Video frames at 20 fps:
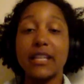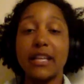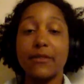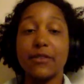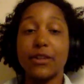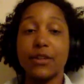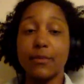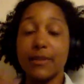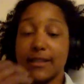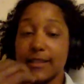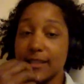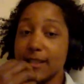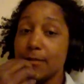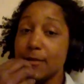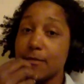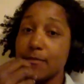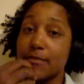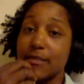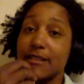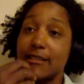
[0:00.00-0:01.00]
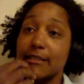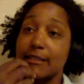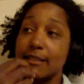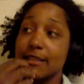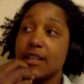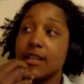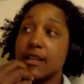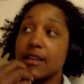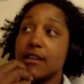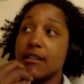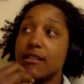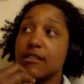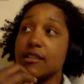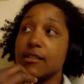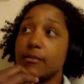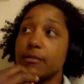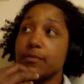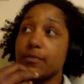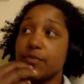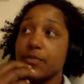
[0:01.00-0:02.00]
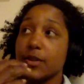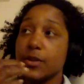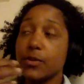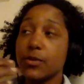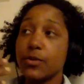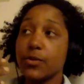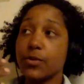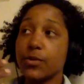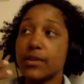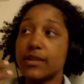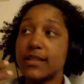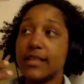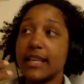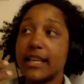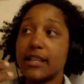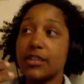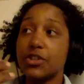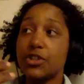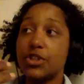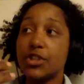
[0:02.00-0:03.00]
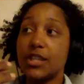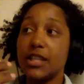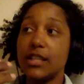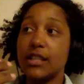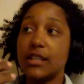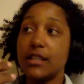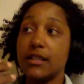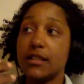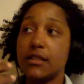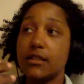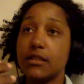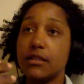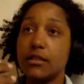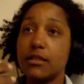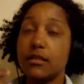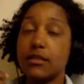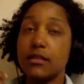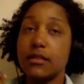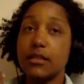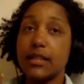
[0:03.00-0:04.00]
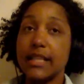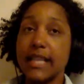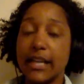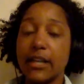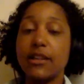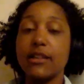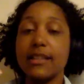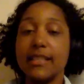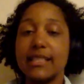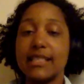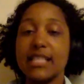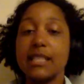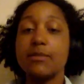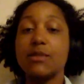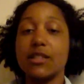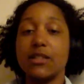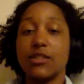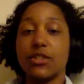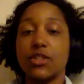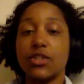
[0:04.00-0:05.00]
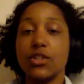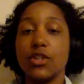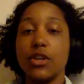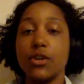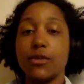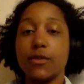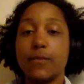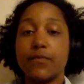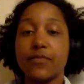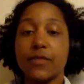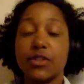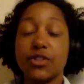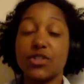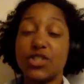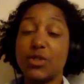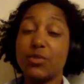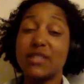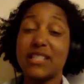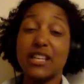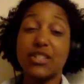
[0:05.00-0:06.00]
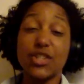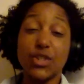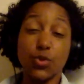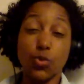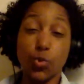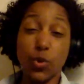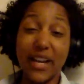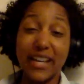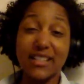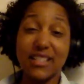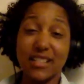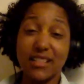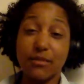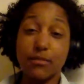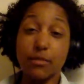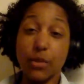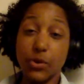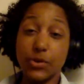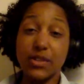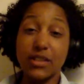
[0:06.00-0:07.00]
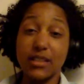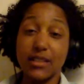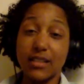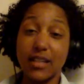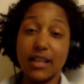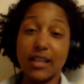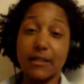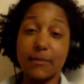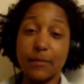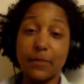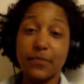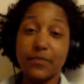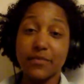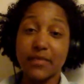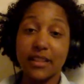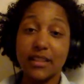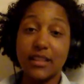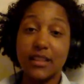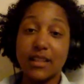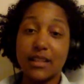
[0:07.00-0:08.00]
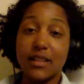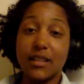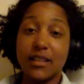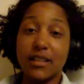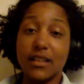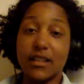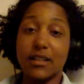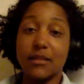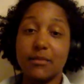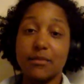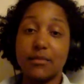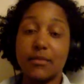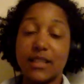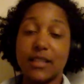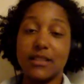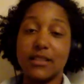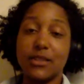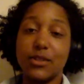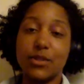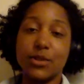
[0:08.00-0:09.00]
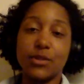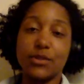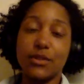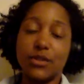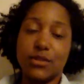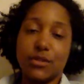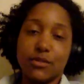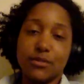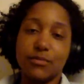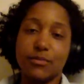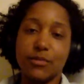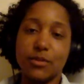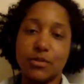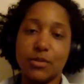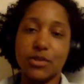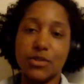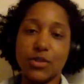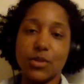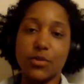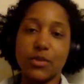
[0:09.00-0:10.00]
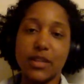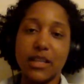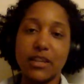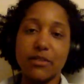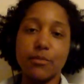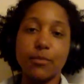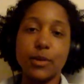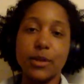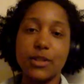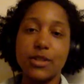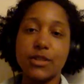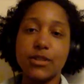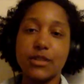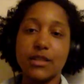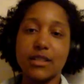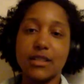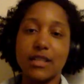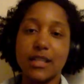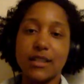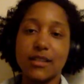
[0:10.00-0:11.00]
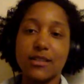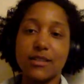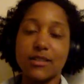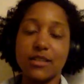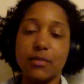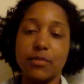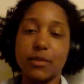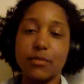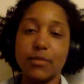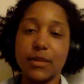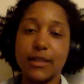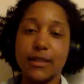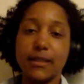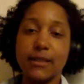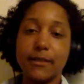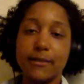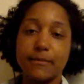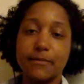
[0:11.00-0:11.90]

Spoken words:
with having her in my sleeping bag was that she inherently sleeps in the snow. So she was actually wet most of the time. You just don't want to have moisture inside your sleeping bag.